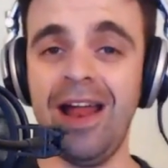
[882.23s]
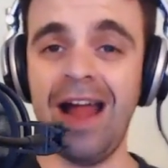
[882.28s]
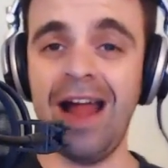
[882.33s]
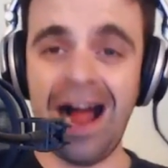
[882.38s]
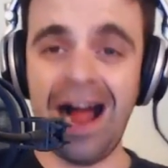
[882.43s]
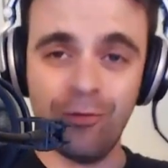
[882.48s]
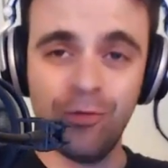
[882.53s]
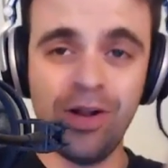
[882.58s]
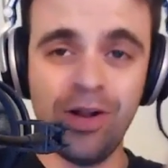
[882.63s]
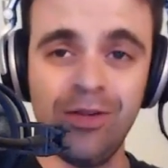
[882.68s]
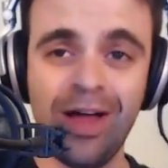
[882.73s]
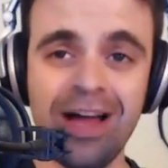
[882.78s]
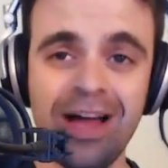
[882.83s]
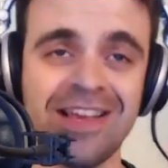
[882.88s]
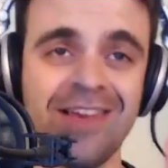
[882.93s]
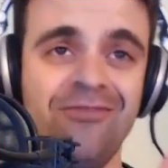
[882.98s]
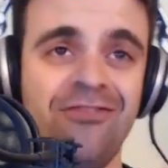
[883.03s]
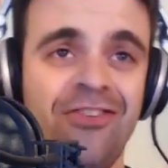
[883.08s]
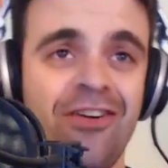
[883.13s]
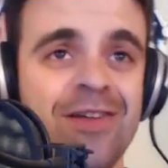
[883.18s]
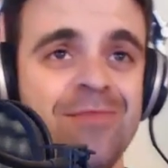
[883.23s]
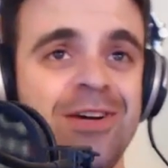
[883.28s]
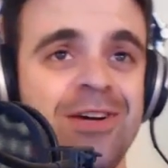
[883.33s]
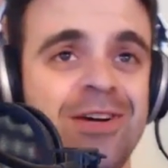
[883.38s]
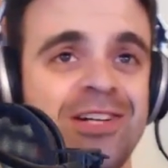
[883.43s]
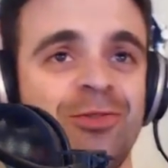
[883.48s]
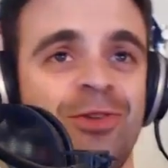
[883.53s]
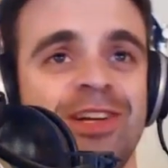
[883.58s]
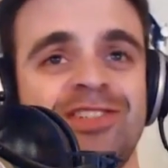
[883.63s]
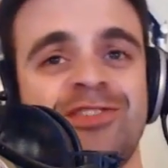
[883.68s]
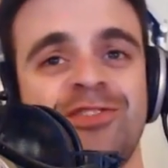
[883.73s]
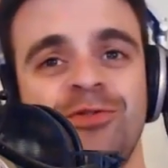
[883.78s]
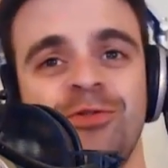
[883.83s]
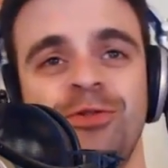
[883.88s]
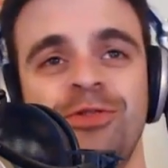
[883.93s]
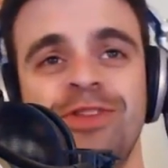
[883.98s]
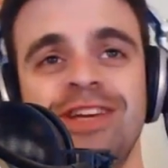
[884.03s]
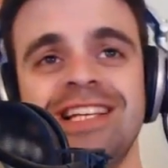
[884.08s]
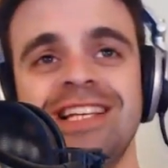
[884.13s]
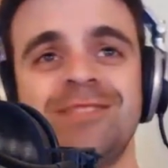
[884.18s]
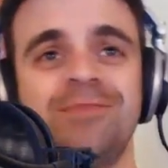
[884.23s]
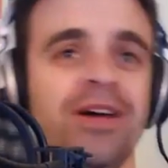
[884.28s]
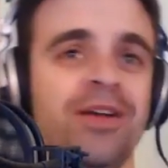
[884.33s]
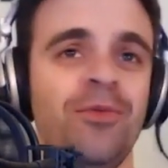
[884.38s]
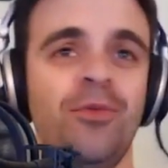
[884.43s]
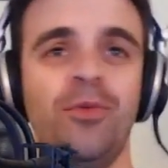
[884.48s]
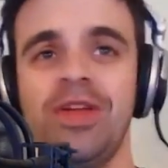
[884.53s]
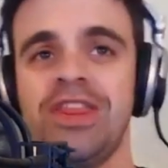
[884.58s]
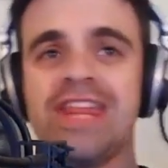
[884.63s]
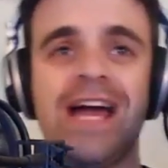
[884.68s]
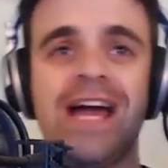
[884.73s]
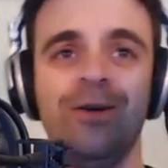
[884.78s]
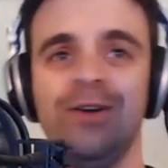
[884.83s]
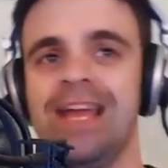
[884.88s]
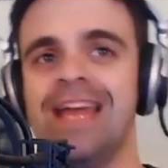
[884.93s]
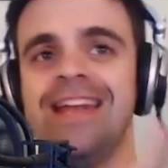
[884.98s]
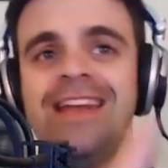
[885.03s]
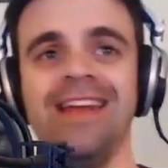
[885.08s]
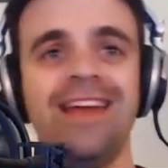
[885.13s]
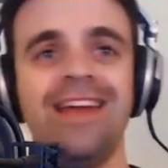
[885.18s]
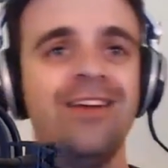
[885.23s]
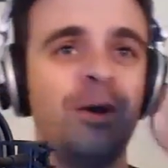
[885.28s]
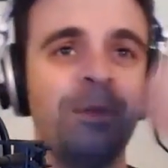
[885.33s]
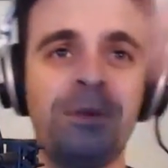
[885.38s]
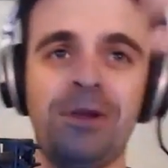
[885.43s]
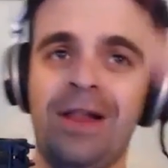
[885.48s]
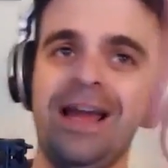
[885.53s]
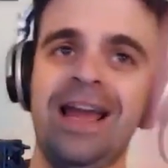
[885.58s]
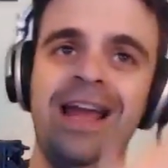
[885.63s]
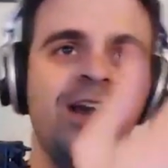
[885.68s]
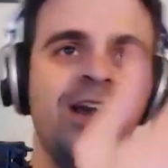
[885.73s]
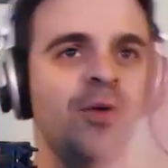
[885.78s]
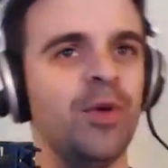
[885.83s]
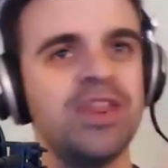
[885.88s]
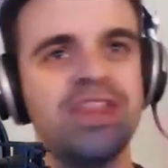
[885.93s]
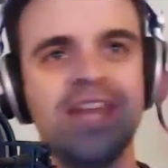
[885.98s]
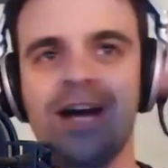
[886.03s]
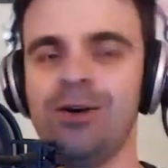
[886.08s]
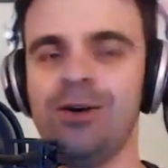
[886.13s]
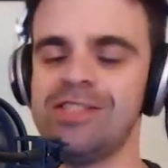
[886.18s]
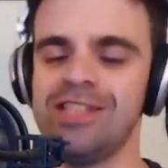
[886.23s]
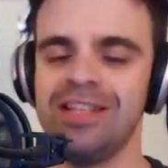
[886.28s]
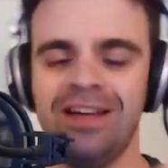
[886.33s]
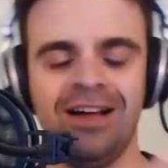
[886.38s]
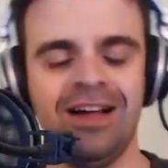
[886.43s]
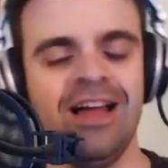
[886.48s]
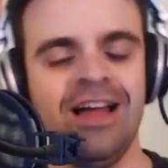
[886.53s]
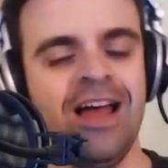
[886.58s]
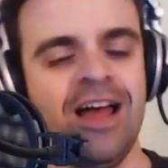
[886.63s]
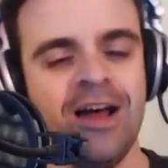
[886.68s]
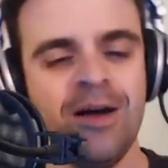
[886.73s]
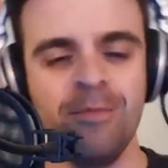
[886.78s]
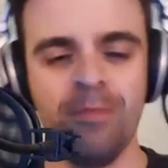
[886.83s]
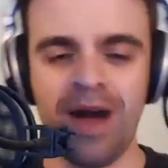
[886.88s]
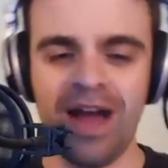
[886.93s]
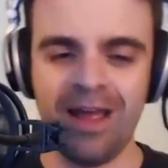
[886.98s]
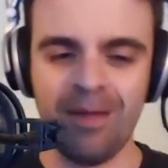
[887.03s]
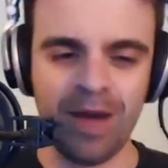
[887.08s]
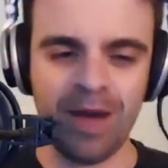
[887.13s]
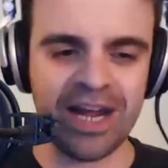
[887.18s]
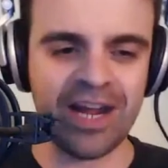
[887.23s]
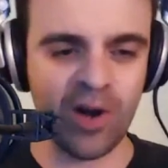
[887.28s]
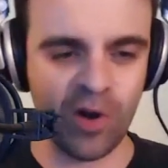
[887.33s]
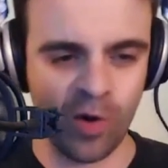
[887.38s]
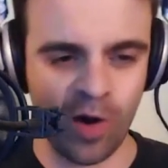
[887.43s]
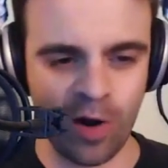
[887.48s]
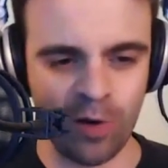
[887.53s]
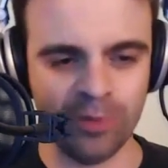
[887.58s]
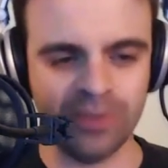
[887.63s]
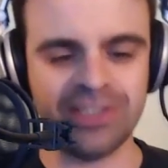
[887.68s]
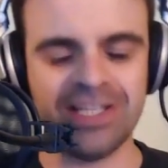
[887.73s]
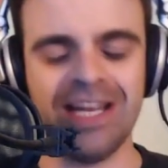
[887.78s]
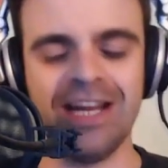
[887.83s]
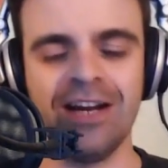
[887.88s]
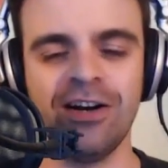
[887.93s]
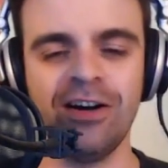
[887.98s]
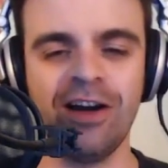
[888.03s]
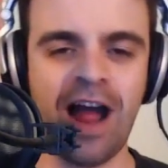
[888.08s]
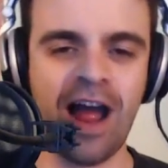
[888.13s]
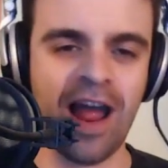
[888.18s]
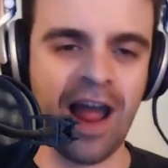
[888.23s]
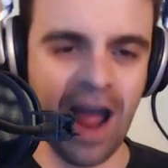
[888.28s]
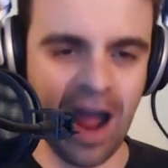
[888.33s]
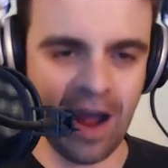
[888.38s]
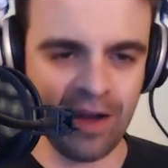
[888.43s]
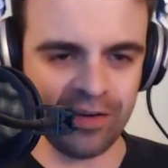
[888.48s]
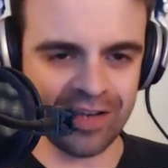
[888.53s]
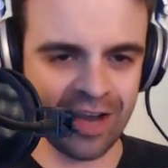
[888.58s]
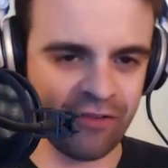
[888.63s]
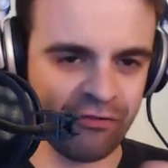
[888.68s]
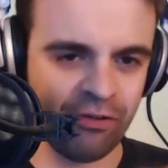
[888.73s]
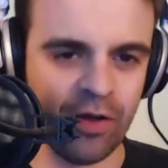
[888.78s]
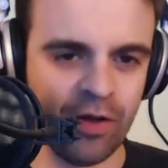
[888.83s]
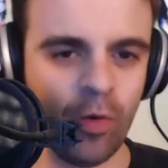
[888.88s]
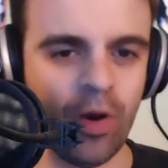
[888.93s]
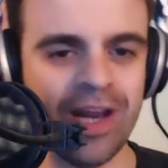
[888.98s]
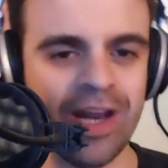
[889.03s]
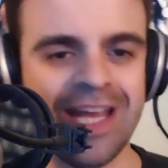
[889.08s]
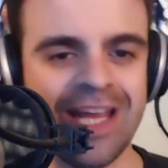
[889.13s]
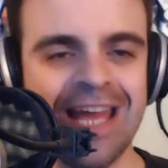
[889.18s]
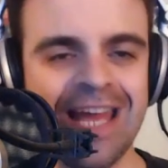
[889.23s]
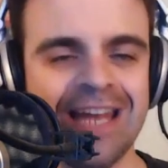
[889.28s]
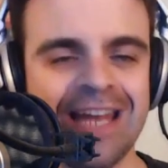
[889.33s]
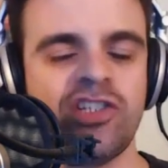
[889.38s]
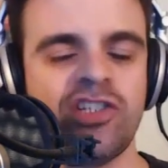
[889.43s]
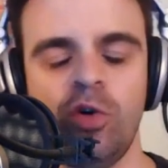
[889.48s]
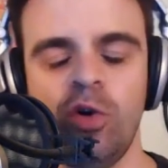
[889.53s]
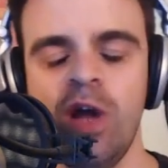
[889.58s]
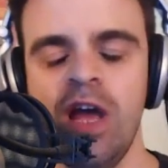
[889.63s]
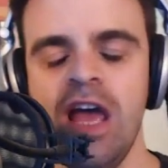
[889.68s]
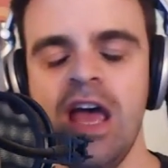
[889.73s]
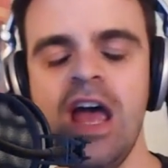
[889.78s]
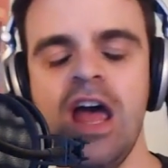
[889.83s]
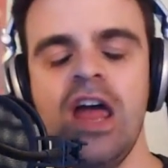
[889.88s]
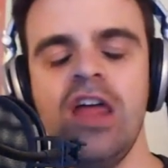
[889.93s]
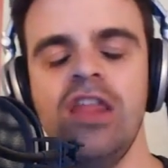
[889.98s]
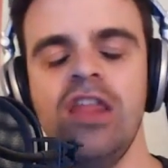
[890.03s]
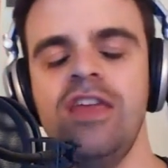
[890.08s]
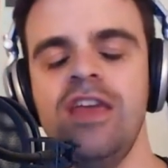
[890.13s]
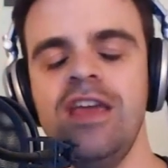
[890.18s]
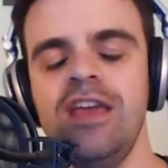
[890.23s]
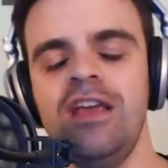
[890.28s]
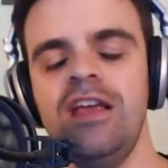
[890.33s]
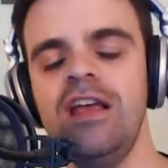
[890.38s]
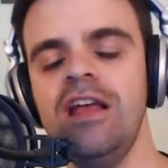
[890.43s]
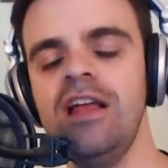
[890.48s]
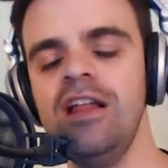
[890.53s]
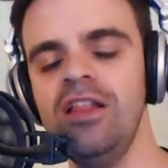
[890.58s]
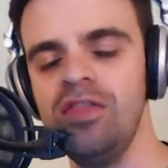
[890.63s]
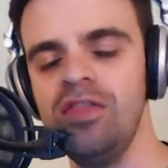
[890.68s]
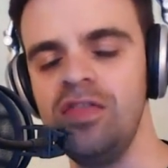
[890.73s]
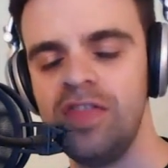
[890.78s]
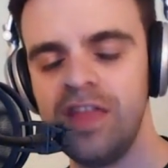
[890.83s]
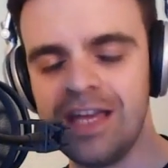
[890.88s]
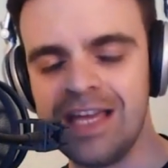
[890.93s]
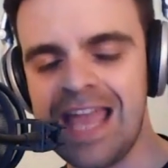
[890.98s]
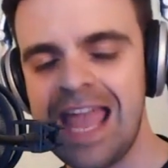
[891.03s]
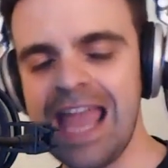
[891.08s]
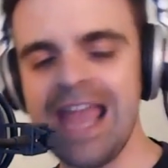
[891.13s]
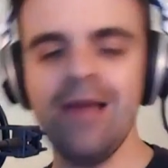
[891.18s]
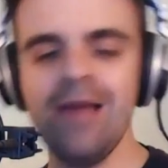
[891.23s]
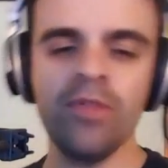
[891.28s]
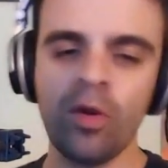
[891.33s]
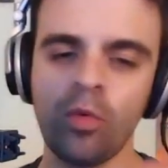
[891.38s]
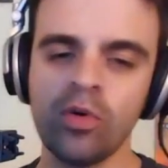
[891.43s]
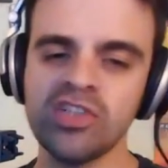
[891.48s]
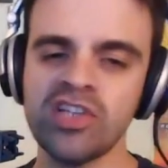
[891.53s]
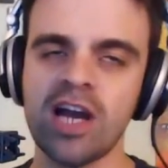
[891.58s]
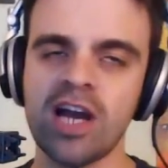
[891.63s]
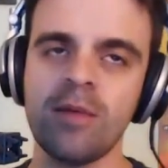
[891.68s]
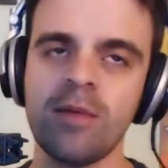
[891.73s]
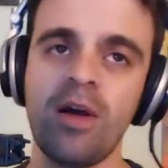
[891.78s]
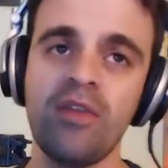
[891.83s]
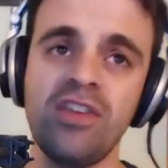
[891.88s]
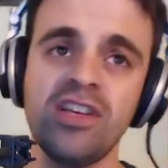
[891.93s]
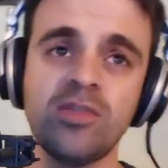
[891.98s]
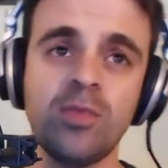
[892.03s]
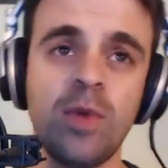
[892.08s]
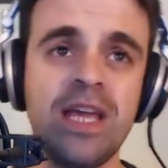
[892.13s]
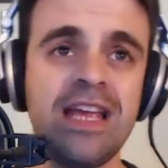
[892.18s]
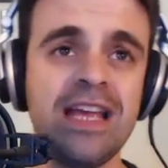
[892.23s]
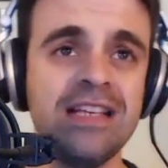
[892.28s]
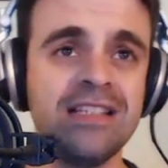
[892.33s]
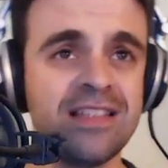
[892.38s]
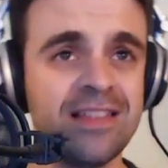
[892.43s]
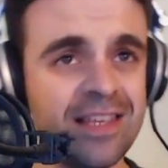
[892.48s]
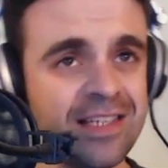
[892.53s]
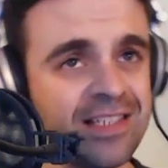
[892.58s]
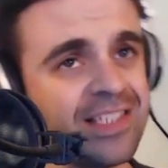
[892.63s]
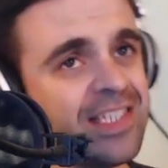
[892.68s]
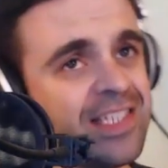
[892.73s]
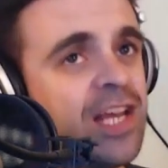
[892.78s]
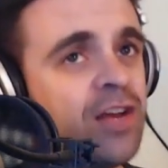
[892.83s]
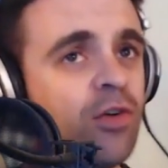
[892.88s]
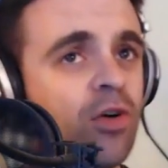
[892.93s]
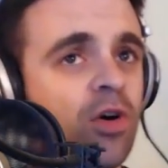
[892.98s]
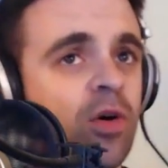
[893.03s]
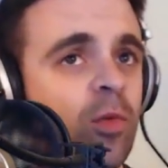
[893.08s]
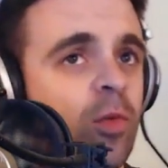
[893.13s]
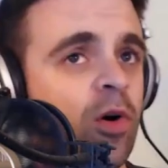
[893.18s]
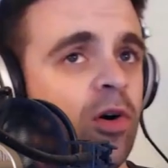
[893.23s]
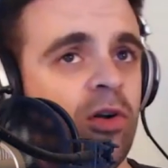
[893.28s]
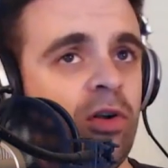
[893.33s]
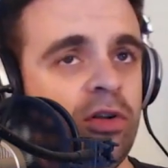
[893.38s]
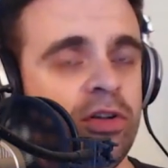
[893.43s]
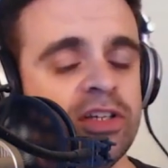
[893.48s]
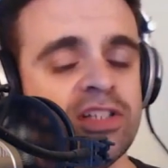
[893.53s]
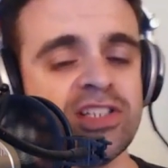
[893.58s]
realize I very much rushed through this, but without an interplay or without my co-host here, I definitely want to get into the game that we're talking about this week is the Secret World.